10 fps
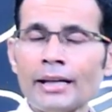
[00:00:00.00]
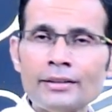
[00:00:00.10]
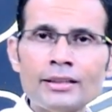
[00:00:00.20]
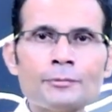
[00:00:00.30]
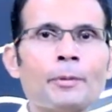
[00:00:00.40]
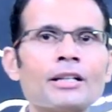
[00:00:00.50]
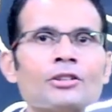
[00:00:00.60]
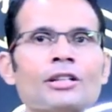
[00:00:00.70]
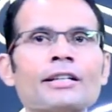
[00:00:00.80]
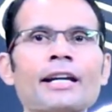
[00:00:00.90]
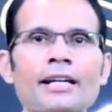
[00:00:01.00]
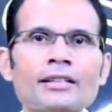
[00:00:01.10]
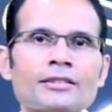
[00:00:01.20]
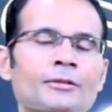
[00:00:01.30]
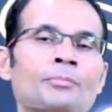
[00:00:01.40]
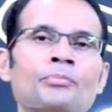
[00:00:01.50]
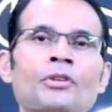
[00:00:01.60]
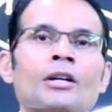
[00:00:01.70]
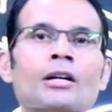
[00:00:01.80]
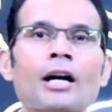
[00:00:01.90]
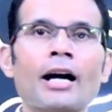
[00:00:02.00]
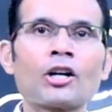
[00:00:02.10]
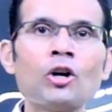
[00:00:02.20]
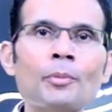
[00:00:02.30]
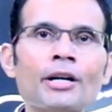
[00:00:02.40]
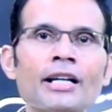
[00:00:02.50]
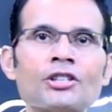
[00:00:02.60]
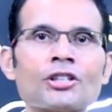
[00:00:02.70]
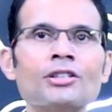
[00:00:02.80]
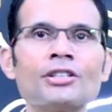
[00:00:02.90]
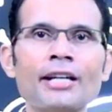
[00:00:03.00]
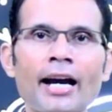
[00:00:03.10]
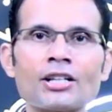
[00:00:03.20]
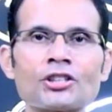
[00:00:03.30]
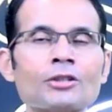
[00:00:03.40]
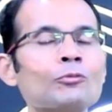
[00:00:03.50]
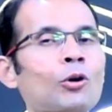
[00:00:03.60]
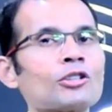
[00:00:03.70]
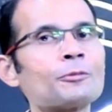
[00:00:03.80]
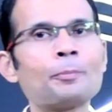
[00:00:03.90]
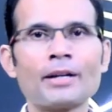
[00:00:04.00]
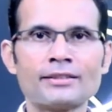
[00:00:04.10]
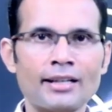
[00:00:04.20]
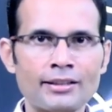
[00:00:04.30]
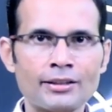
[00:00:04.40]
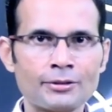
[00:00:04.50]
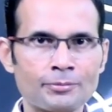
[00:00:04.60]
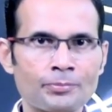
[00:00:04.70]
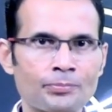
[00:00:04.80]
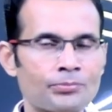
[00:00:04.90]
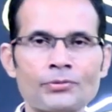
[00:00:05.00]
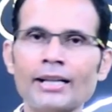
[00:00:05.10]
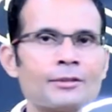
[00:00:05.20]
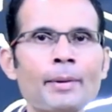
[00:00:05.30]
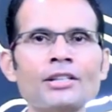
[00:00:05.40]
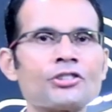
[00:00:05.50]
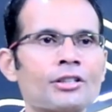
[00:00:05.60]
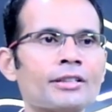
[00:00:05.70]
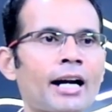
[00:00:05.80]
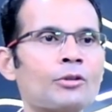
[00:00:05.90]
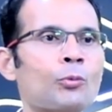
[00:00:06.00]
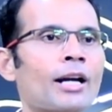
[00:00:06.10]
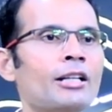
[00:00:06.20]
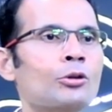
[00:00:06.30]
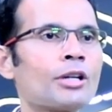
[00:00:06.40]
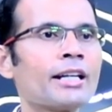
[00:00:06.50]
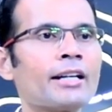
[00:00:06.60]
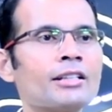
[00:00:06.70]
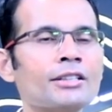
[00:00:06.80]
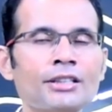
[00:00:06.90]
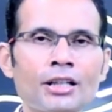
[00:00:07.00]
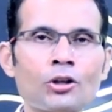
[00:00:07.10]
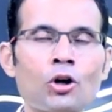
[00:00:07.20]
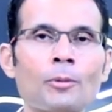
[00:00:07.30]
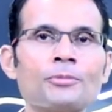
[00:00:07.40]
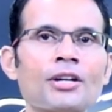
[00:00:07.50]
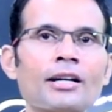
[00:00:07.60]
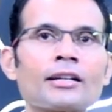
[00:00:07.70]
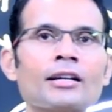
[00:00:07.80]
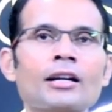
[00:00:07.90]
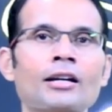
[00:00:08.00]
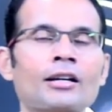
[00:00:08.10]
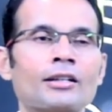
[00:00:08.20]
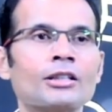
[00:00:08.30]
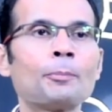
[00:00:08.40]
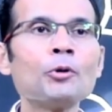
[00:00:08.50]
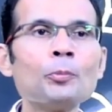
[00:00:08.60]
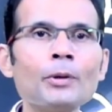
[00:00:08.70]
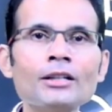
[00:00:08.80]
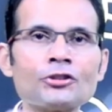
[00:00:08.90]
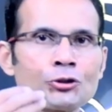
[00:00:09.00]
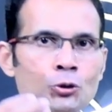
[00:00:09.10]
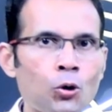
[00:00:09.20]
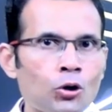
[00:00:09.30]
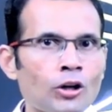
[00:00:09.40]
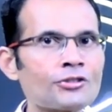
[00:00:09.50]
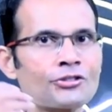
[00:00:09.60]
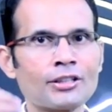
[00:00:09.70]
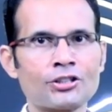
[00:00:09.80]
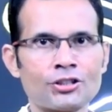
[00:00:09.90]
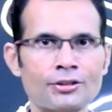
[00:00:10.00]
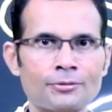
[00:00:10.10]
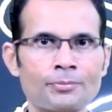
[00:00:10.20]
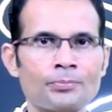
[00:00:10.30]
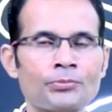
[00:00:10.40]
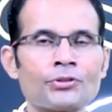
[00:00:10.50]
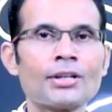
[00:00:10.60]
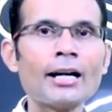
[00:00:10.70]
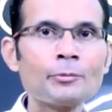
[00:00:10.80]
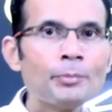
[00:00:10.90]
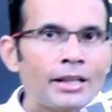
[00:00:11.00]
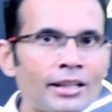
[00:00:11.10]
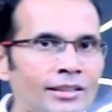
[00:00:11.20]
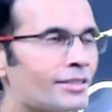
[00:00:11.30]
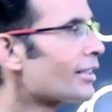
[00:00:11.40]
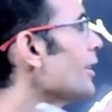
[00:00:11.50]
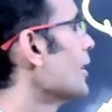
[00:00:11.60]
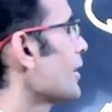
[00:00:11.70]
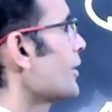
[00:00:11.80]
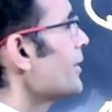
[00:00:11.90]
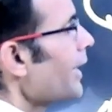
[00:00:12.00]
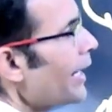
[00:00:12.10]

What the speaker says: in this particular case, accommodation reaction was present. It's mentioned that while looking at the near object, the pupils show constriction. That means this